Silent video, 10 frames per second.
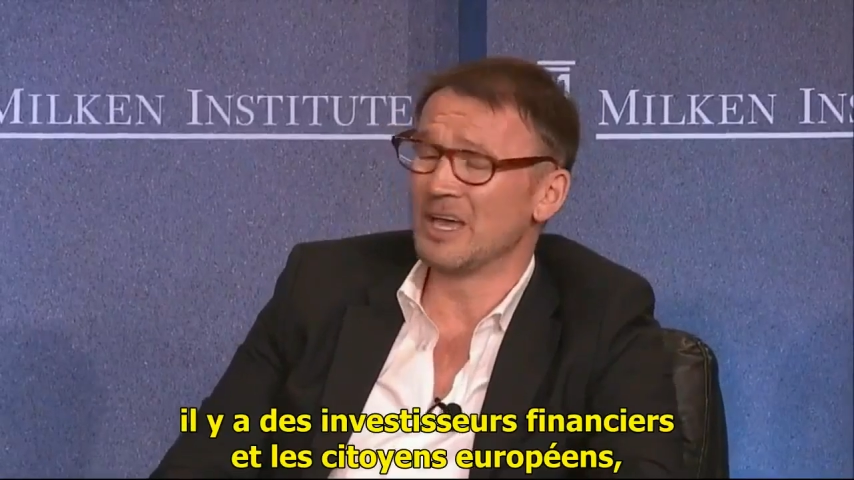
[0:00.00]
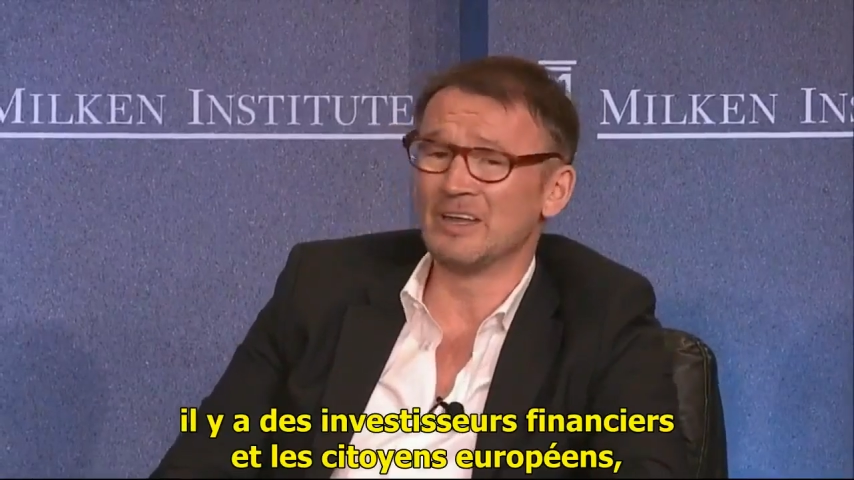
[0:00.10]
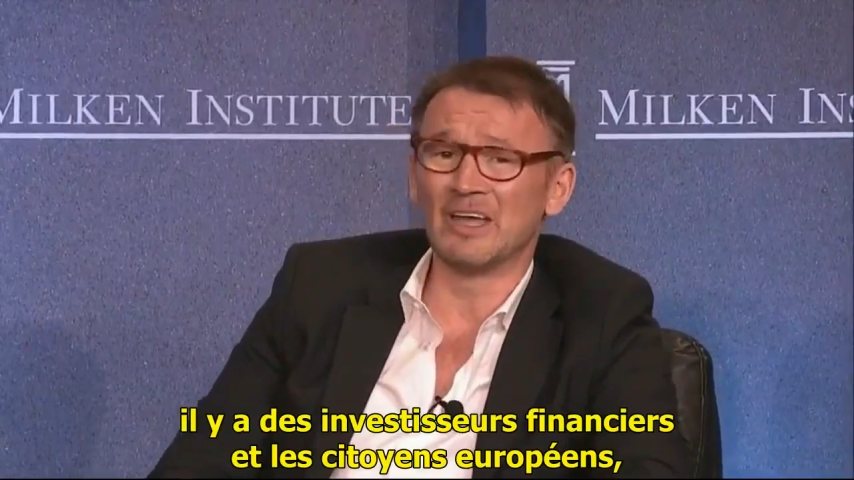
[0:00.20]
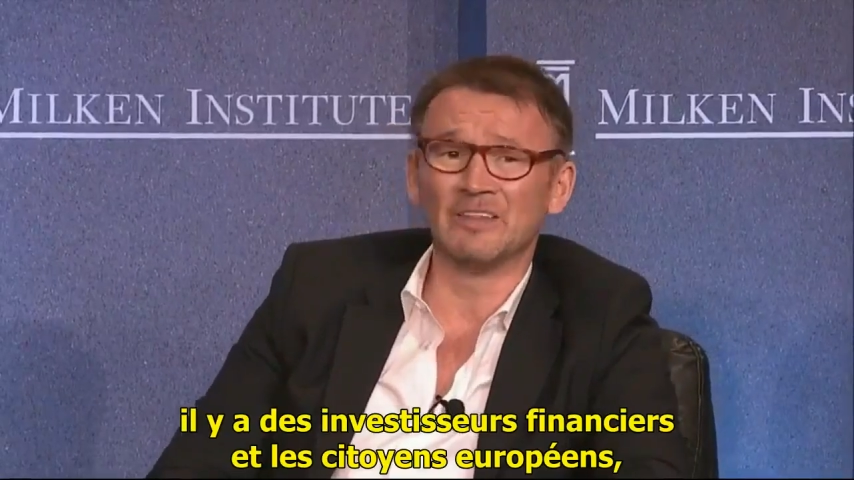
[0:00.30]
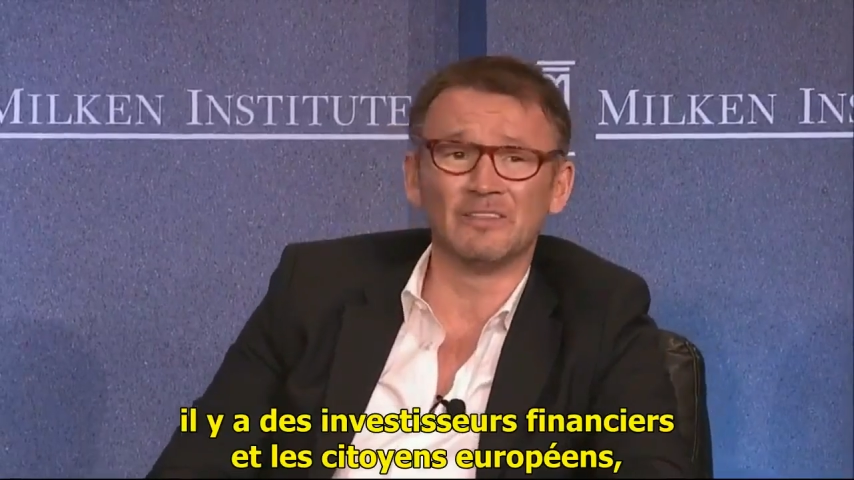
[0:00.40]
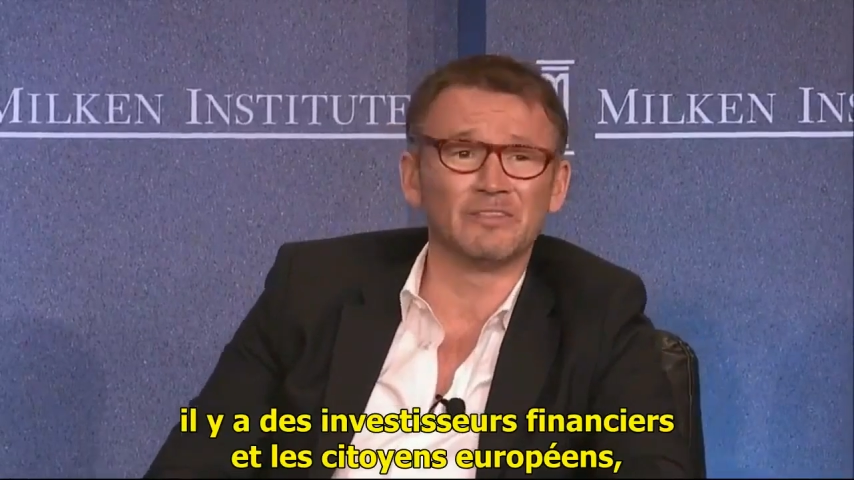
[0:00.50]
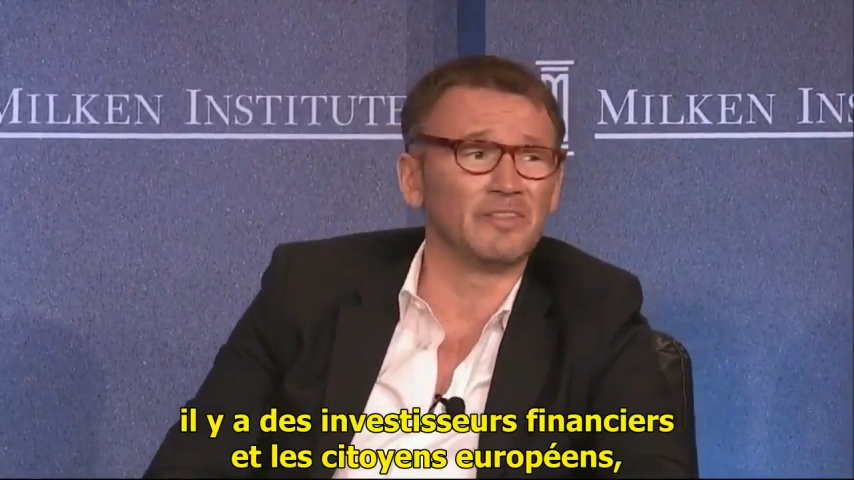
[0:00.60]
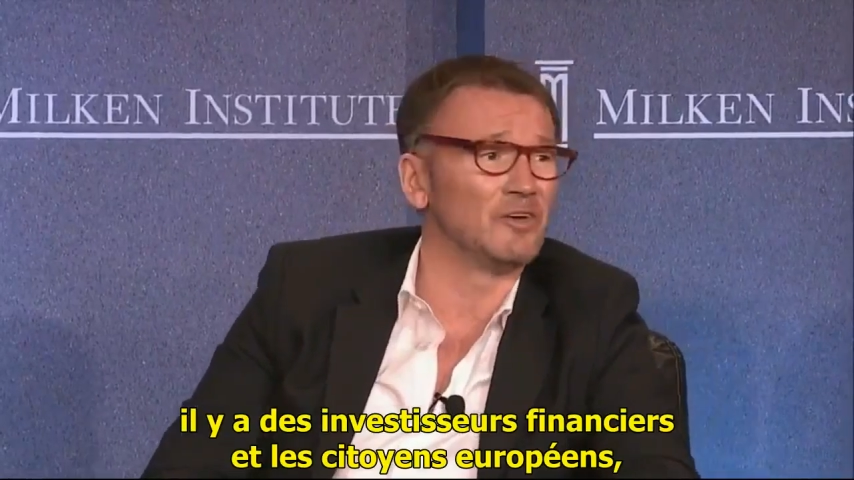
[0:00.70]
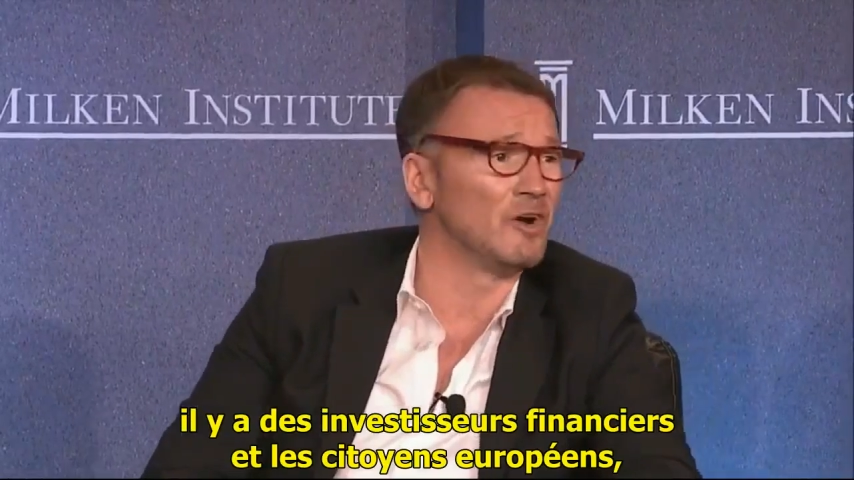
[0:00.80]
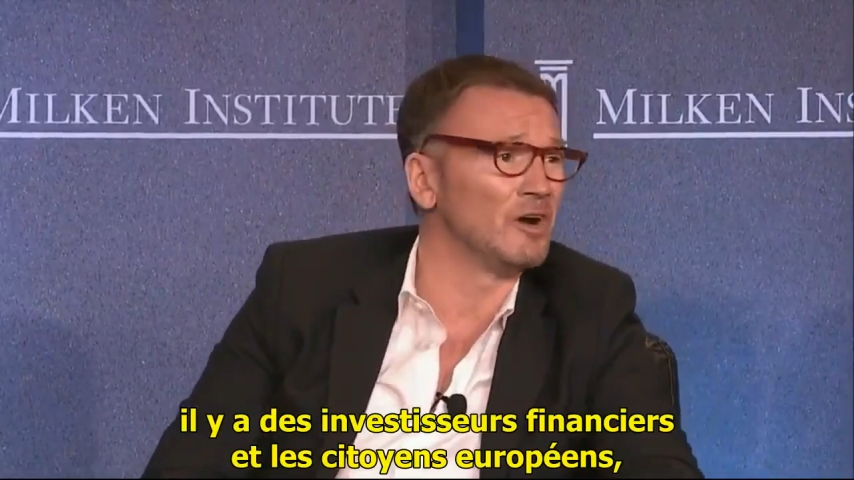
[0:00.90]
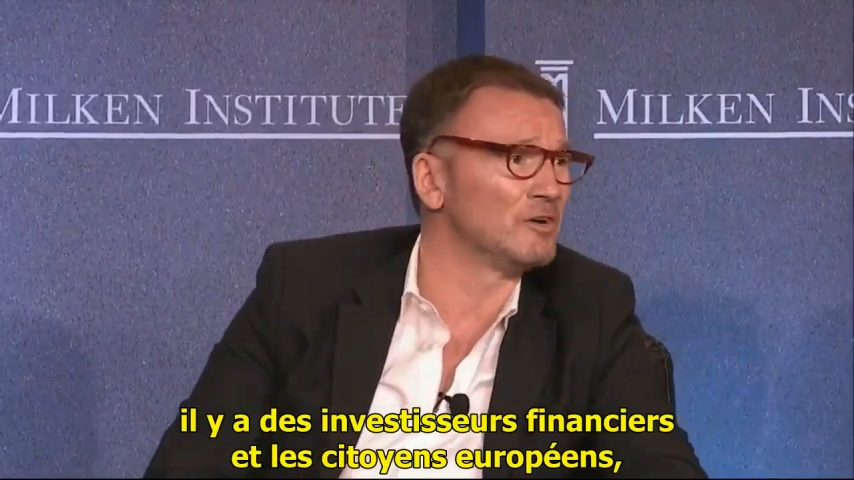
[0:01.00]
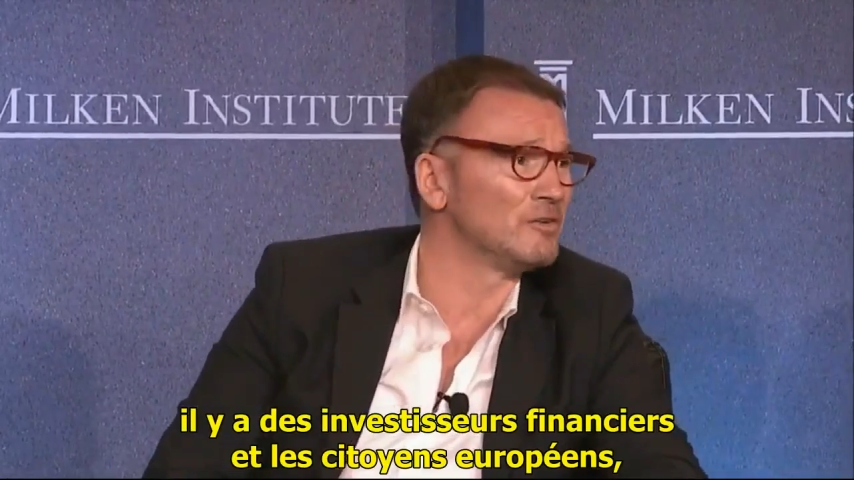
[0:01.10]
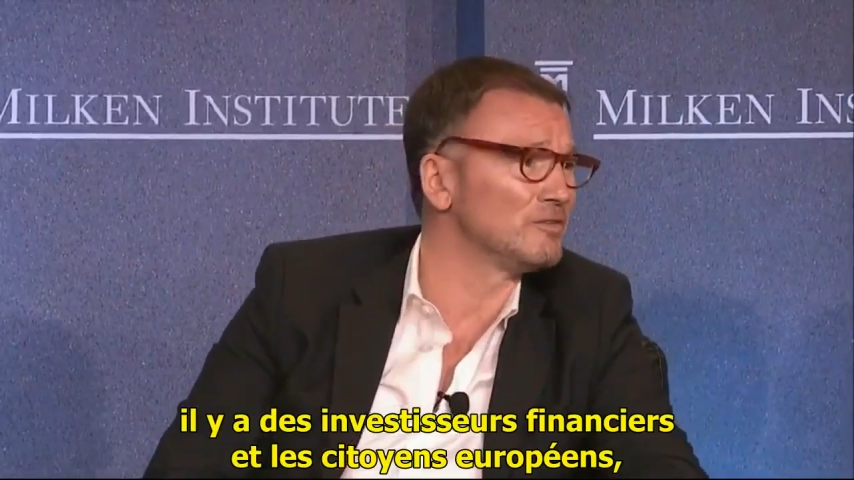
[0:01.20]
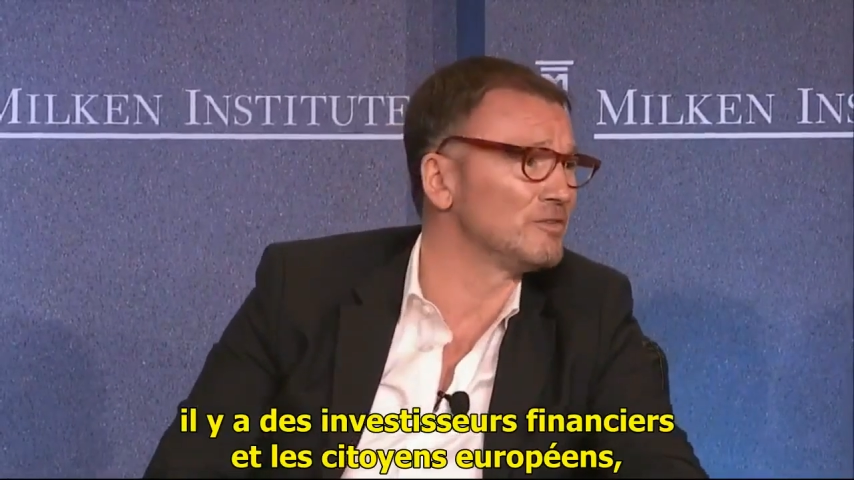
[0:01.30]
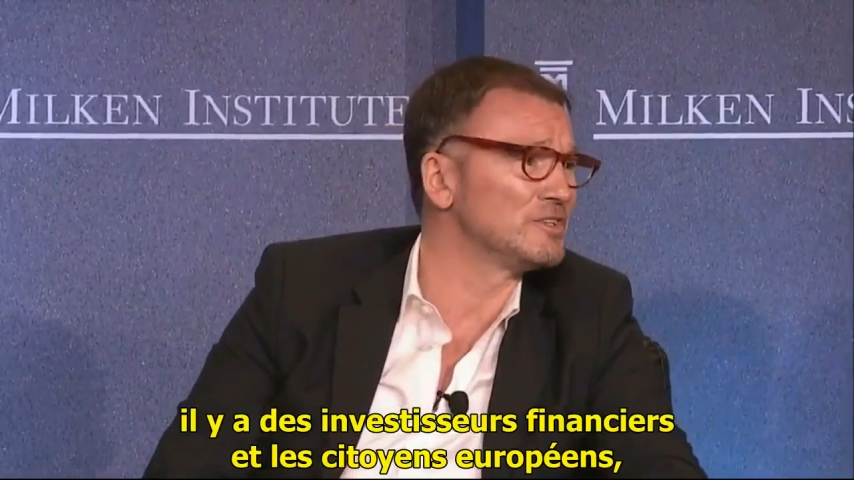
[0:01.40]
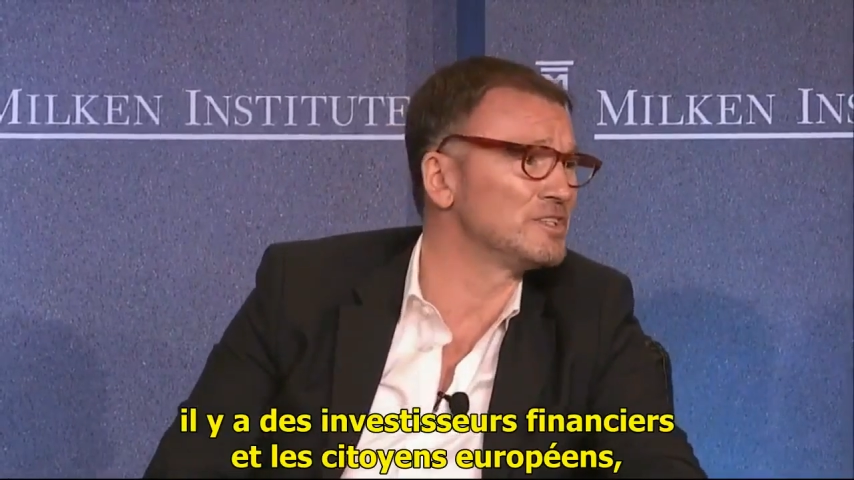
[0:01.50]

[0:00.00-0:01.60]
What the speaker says: and then there are the